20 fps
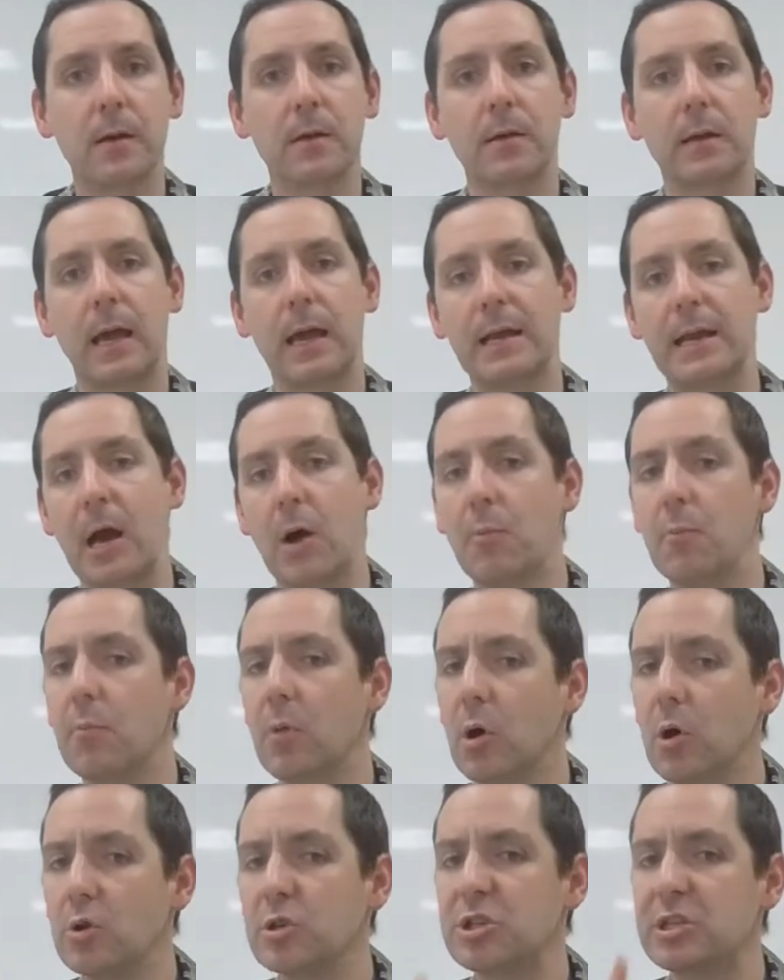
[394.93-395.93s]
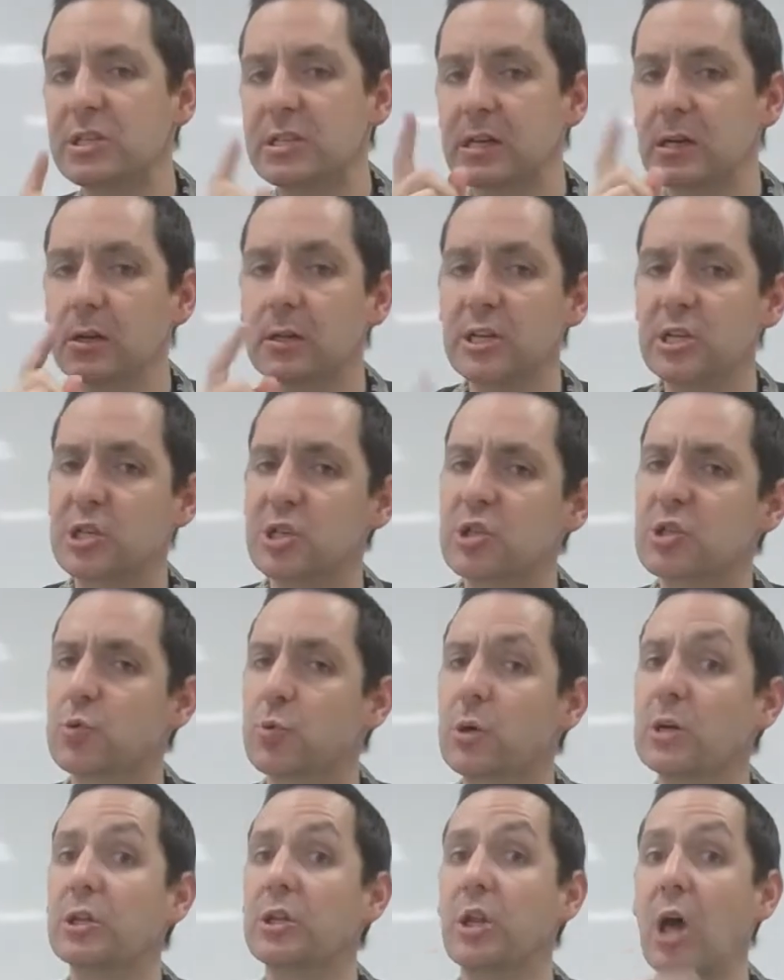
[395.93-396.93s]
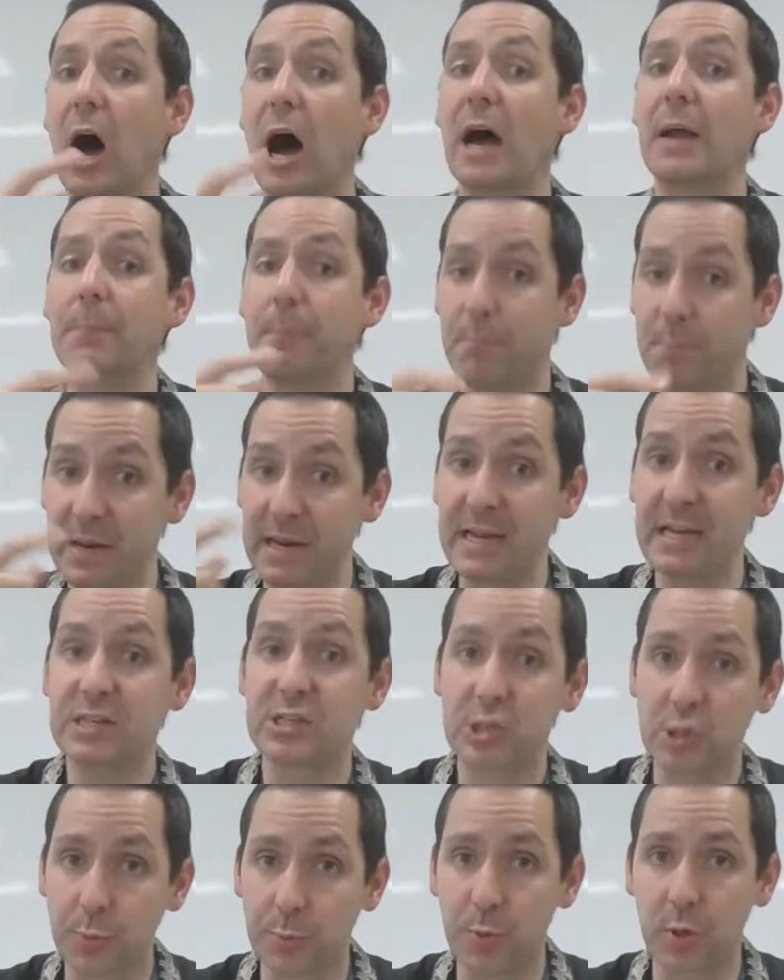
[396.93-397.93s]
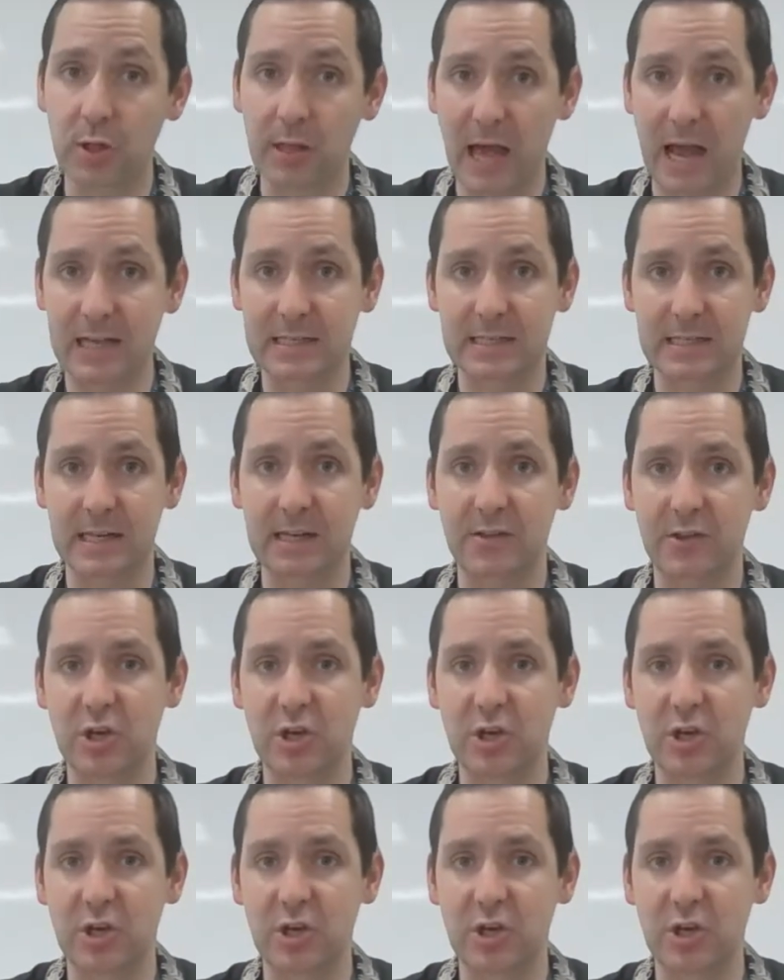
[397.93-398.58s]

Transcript: Okay, now most collisions will not be super elastic.